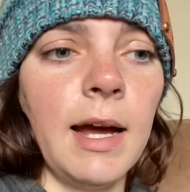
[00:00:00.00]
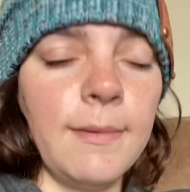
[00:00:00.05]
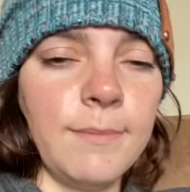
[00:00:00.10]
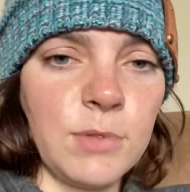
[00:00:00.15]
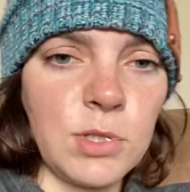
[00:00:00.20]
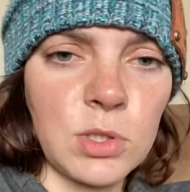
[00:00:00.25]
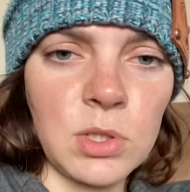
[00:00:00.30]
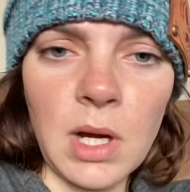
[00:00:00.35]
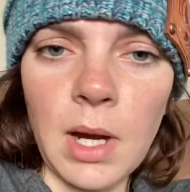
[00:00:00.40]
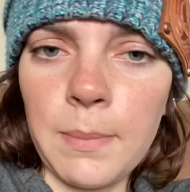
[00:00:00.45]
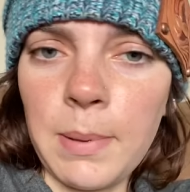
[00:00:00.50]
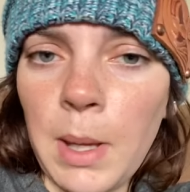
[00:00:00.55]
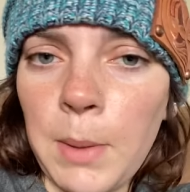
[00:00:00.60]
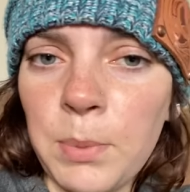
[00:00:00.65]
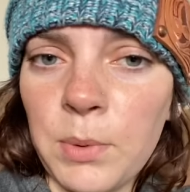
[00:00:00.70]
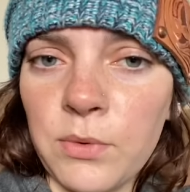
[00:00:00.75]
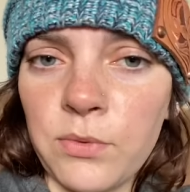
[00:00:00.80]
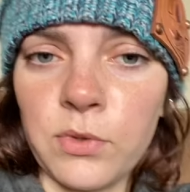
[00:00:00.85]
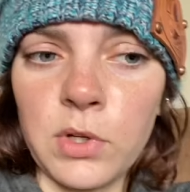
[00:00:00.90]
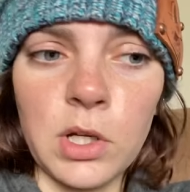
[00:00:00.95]
scrap
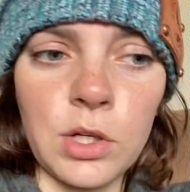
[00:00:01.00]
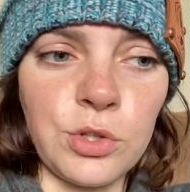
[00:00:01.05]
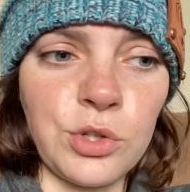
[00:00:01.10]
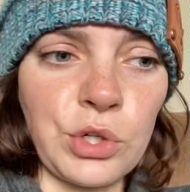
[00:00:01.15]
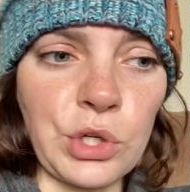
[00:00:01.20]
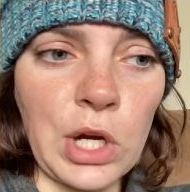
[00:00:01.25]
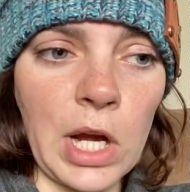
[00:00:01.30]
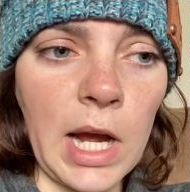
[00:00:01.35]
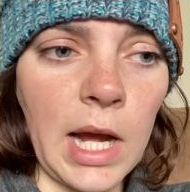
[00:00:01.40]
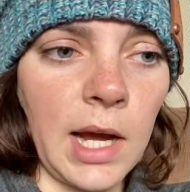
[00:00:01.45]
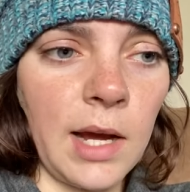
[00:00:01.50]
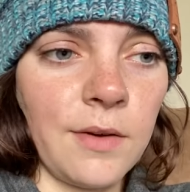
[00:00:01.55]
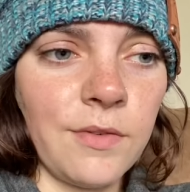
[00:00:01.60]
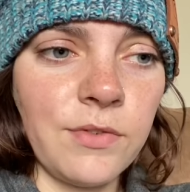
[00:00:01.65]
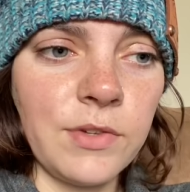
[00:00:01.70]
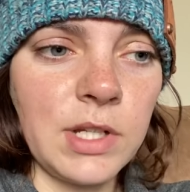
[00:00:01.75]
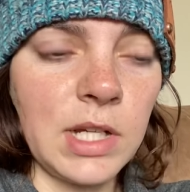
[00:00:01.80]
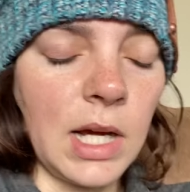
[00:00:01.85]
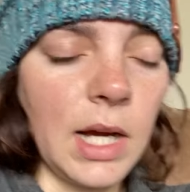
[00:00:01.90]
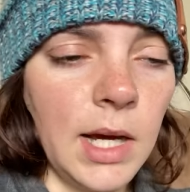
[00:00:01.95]
paper for your
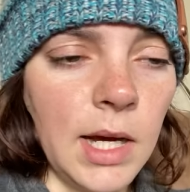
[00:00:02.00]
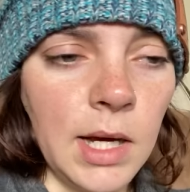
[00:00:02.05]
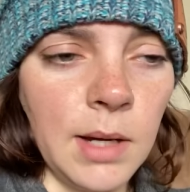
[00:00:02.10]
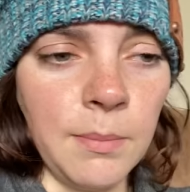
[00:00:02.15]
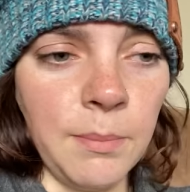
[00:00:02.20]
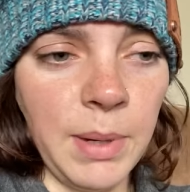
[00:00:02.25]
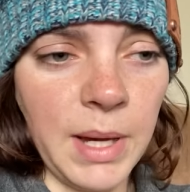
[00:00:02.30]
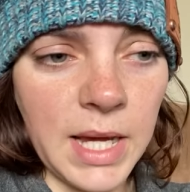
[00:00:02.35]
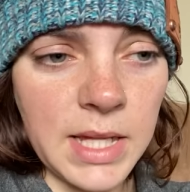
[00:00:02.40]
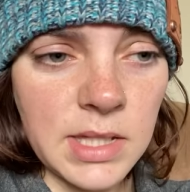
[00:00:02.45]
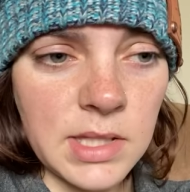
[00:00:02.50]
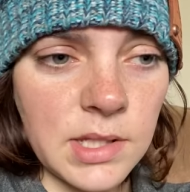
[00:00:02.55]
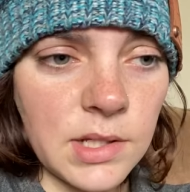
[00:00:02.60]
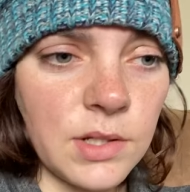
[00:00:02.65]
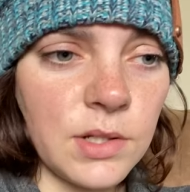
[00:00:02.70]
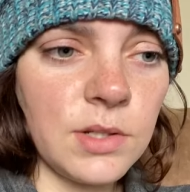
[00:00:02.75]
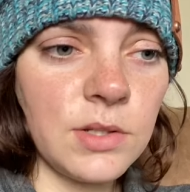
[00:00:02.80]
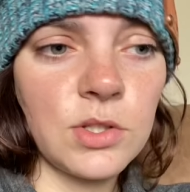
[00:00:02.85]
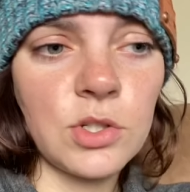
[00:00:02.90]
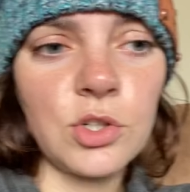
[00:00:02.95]
draft,
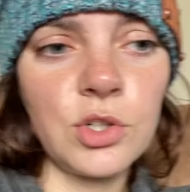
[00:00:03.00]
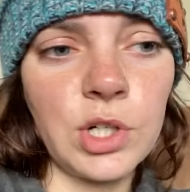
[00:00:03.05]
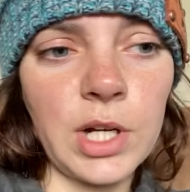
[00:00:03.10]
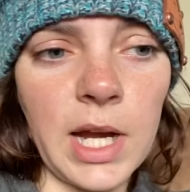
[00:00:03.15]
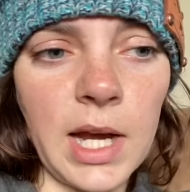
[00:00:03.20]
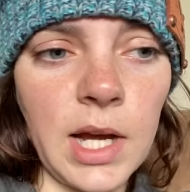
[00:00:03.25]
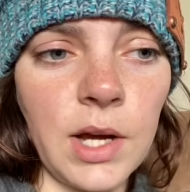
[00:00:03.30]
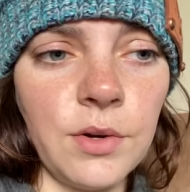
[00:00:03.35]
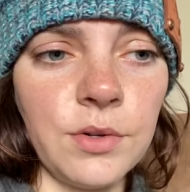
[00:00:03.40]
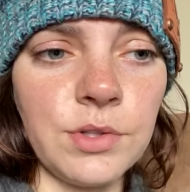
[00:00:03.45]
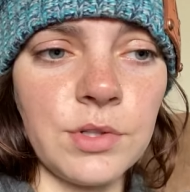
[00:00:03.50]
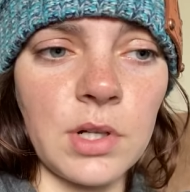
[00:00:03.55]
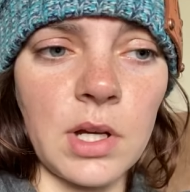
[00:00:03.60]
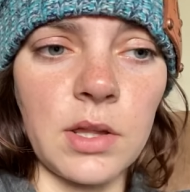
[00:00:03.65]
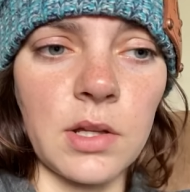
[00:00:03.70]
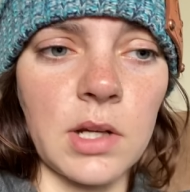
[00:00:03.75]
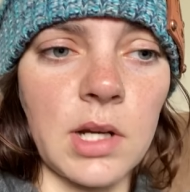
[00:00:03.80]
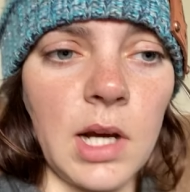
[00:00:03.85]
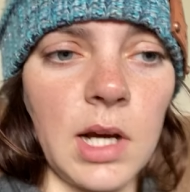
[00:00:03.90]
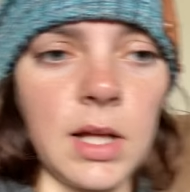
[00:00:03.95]
pencils, crayons, or
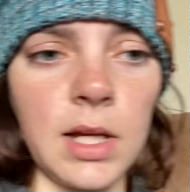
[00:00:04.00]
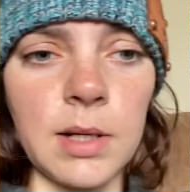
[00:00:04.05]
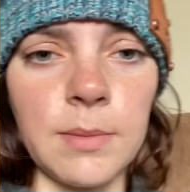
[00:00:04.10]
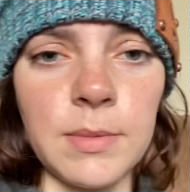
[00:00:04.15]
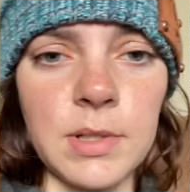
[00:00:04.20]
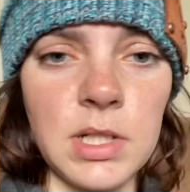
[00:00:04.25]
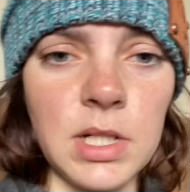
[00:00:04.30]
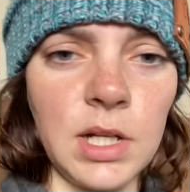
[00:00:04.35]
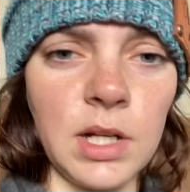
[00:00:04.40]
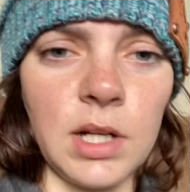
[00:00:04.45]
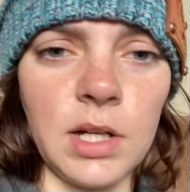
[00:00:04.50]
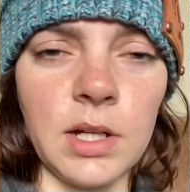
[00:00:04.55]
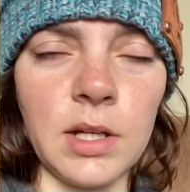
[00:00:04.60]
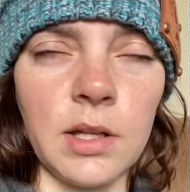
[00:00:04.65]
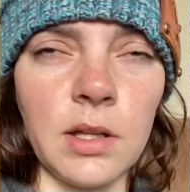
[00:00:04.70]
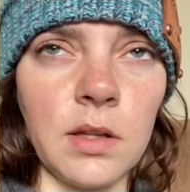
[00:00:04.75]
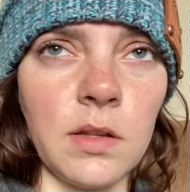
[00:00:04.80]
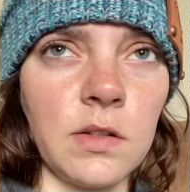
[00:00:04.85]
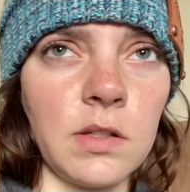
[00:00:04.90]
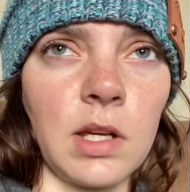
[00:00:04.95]
other coloring
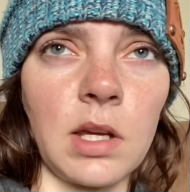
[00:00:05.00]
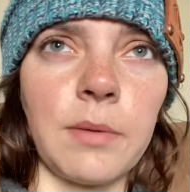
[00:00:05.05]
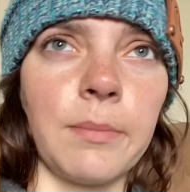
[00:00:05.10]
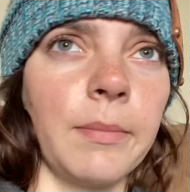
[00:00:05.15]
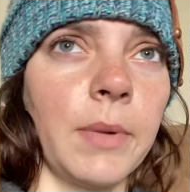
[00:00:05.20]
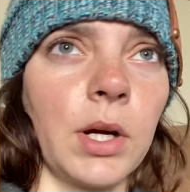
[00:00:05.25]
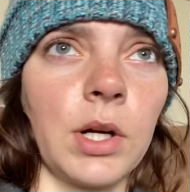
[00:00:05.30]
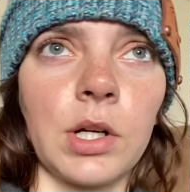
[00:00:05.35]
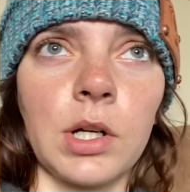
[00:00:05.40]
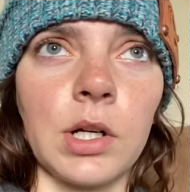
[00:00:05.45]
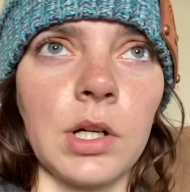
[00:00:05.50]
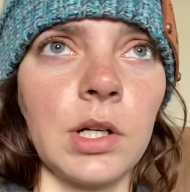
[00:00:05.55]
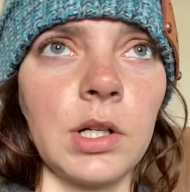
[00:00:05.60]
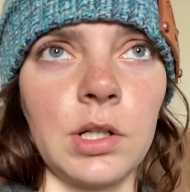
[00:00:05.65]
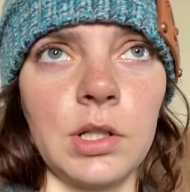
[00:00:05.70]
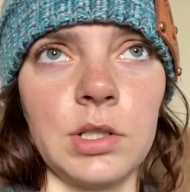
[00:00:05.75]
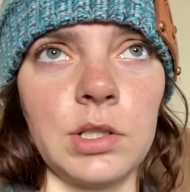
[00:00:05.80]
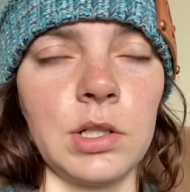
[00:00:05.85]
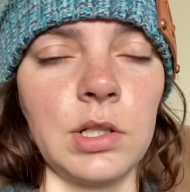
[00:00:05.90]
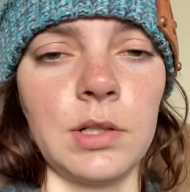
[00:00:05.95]
materials like
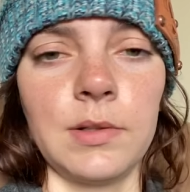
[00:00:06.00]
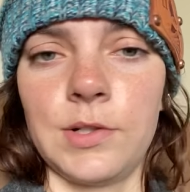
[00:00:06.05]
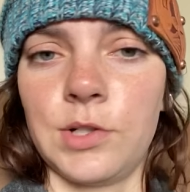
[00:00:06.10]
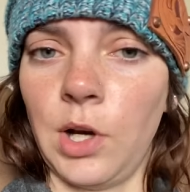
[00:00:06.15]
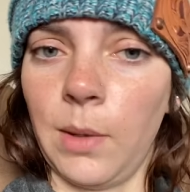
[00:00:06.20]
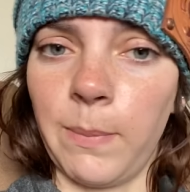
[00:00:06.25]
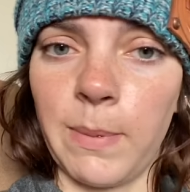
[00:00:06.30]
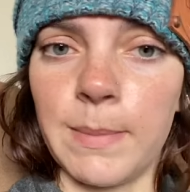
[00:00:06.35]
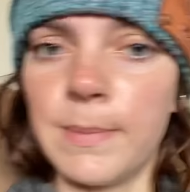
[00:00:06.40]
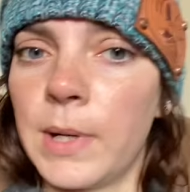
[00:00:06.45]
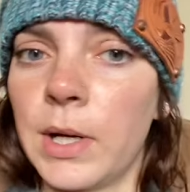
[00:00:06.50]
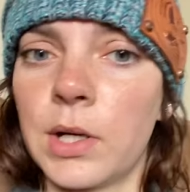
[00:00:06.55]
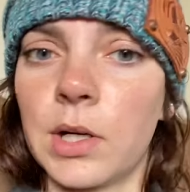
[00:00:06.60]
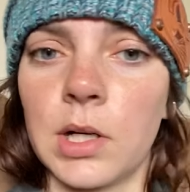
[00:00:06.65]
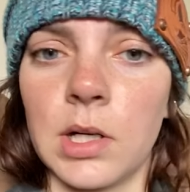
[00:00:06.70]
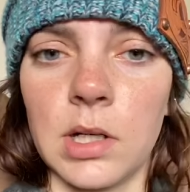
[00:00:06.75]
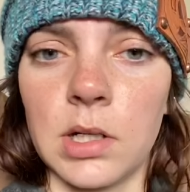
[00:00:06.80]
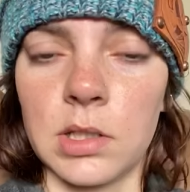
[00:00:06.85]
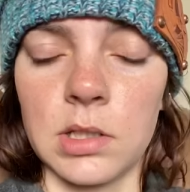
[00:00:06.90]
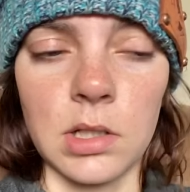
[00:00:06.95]
markers or Sharpie
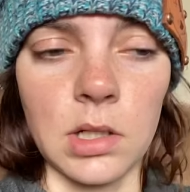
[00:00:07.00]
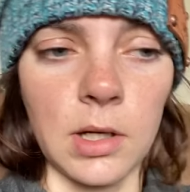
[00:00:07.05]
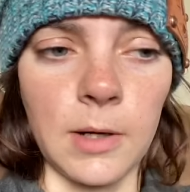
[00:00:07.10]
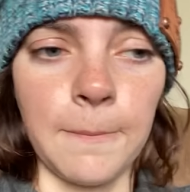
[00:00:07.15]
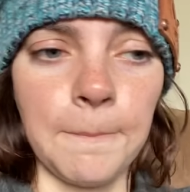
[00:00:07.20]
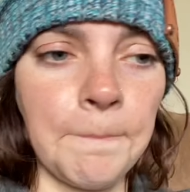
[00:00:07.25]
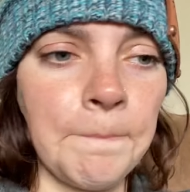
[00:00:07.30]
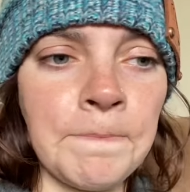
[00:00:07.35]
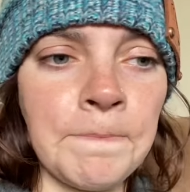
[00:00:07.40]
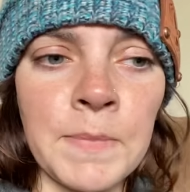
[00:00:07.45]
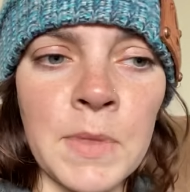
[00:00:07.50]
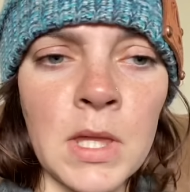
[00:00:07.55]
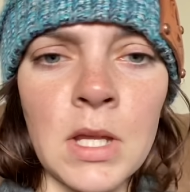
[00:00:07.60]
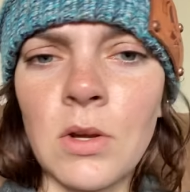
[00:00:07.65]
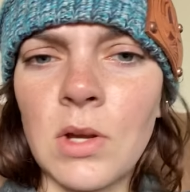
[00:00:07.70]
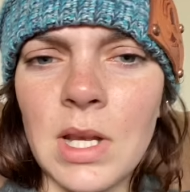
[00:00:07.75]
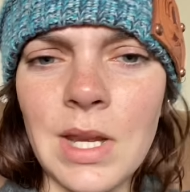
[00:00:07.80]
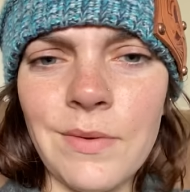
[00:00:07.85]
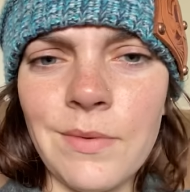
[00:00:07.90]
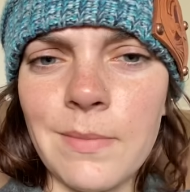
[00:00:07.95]
markers, or
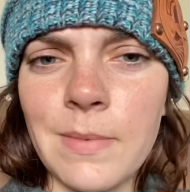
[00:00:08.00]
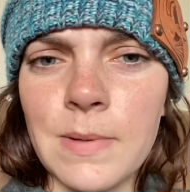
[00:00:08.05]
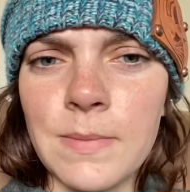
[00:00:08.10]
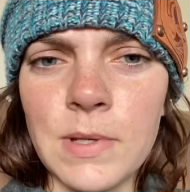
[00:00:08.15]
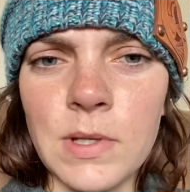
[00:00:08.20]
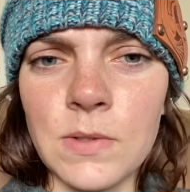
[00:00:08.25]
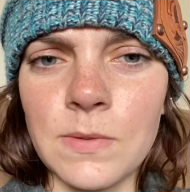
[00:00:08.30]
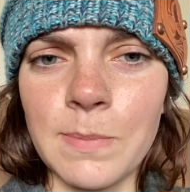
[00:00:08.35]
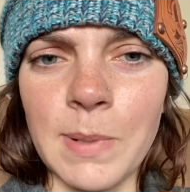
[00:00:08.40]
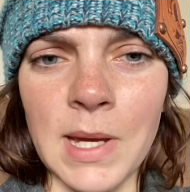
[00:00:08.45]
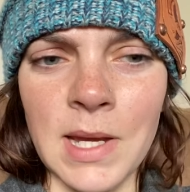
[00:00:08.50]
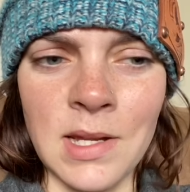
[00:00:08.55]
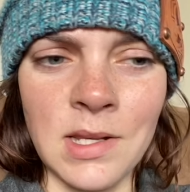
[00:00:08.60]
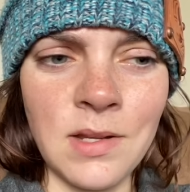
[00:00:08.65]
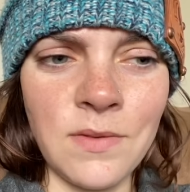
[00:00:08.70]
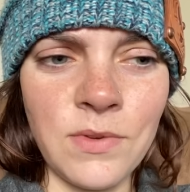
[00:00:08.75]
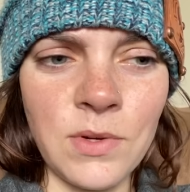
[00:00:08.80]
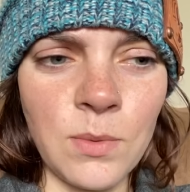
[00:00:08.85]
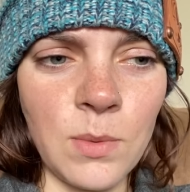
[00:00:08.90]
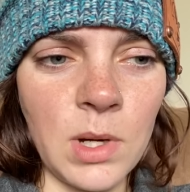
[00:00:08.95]
you could even maybe use paint
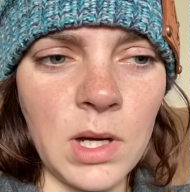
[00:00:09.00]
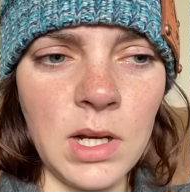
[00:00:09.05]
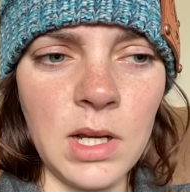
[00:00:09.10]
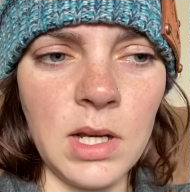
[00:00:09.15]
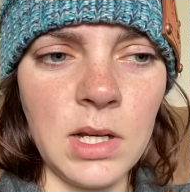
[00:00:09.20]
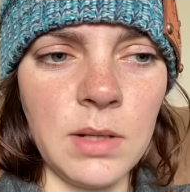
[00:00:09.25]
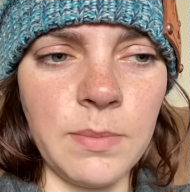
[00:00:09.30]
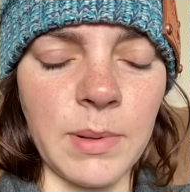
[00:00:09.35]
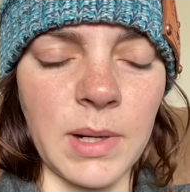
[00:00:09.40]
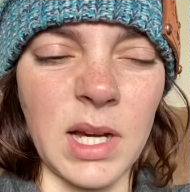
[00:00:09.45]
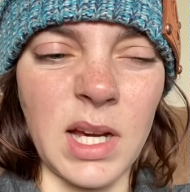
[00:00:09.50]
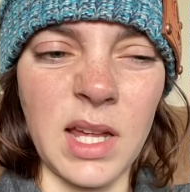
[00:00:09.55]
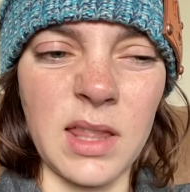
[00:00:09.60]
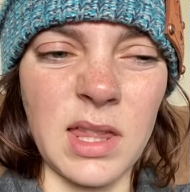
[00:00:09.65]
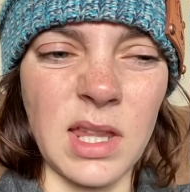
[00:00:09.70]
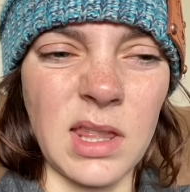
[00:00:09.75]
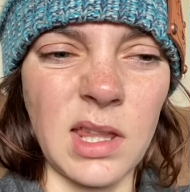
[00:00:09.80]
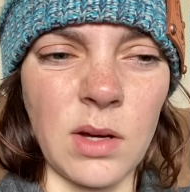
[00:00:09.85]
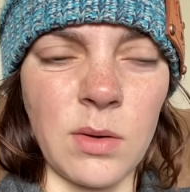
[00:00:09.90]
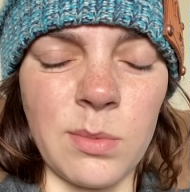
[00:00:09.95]
if you wanted, but I
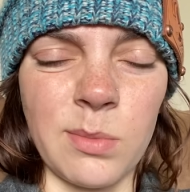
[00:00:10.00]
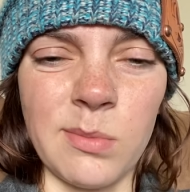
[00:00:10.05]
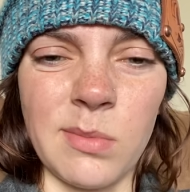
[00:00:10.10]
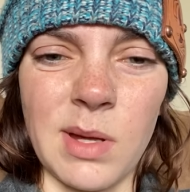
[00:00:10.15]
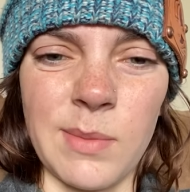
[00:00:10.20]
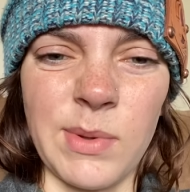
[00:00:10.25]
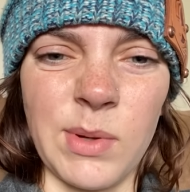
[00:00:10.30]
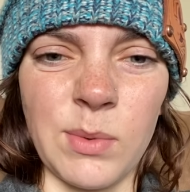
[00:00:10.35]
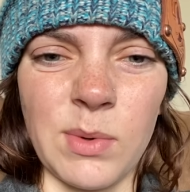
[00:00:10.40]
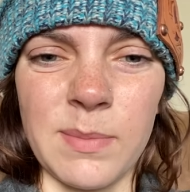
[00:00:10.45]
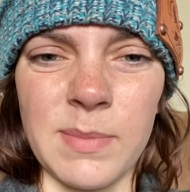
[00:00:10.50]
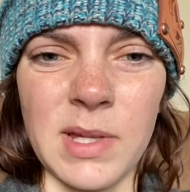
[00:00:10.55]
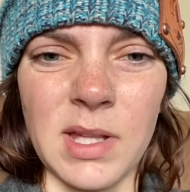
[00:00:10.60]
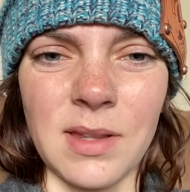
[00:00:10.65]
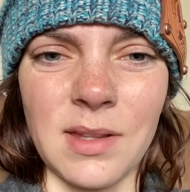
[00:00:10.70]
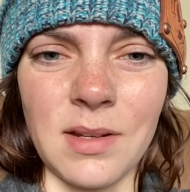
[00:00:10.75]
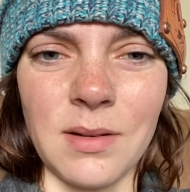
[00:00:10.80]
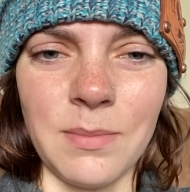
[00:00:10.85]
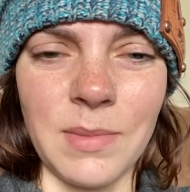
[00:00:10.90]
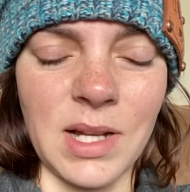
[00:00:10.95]
think that maybe would be a
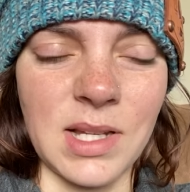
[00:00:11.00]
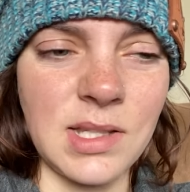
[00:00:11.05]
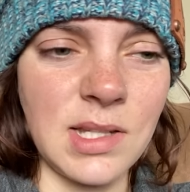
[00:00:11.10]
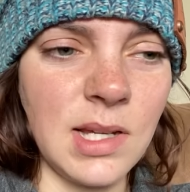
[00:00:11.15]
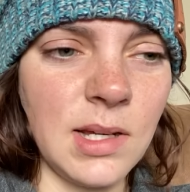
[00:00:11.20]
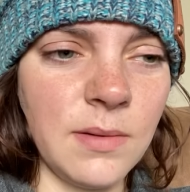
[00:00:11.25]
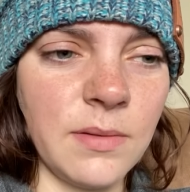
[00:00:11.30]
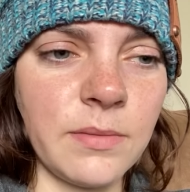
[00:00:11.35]
little messy.